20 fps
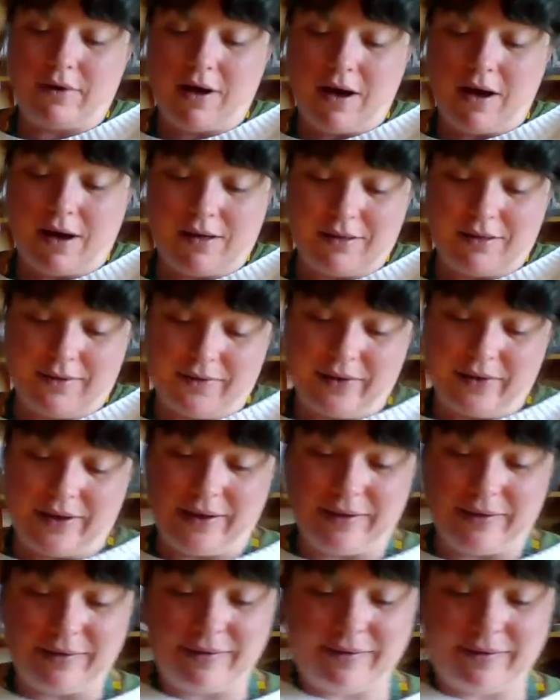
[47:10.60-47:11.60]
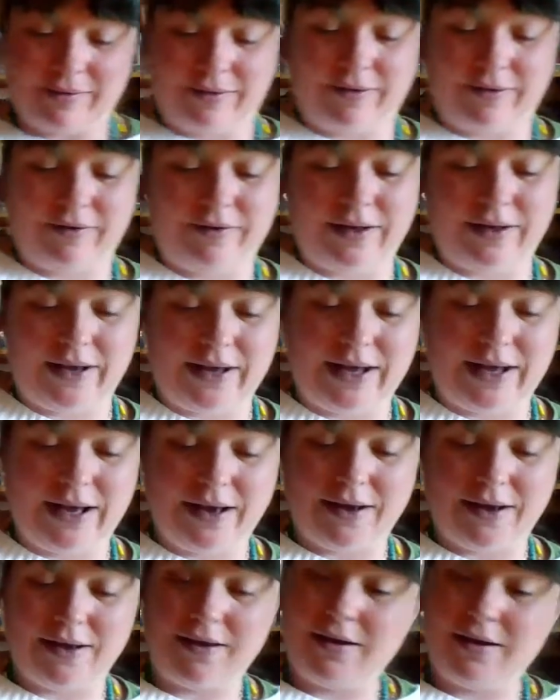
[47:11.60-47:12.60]
All of these, they're like,
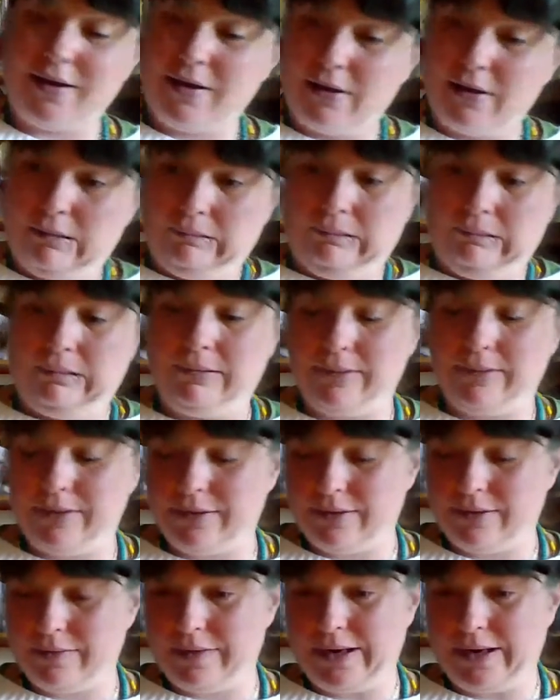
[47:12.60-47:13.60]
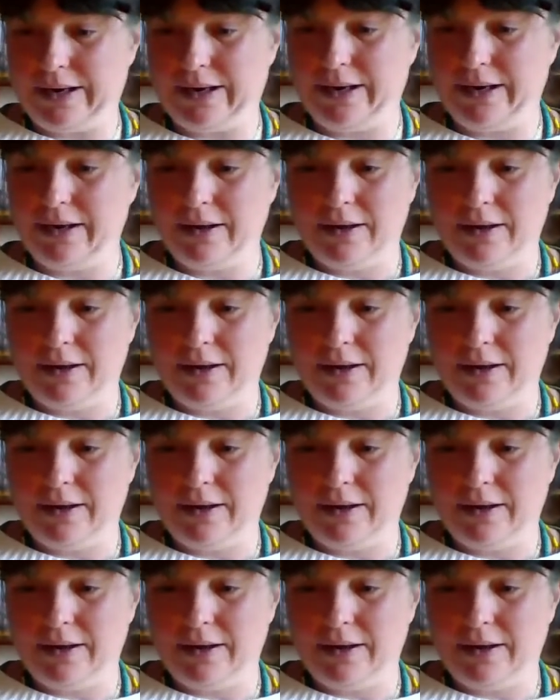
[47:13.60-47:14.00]
yeah. Okay.